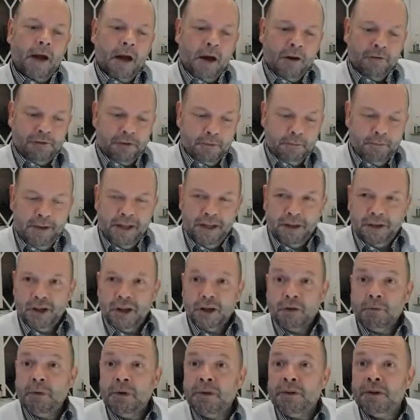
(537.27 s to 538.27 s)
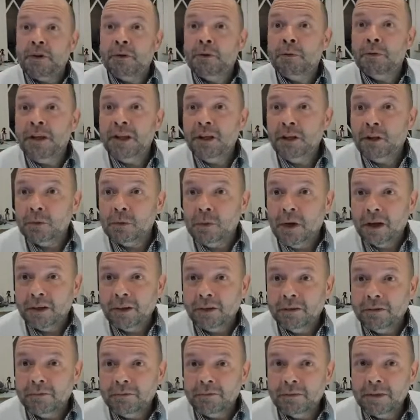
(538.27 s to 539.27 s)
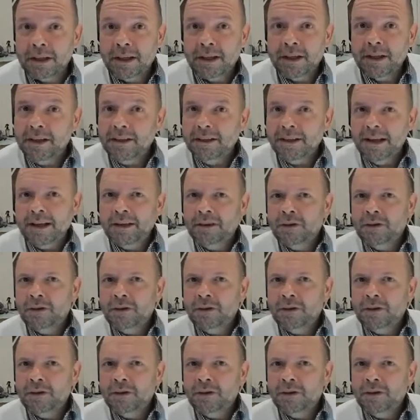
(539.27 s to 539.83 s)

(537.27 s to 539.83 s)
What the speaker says: familiar with the real one, then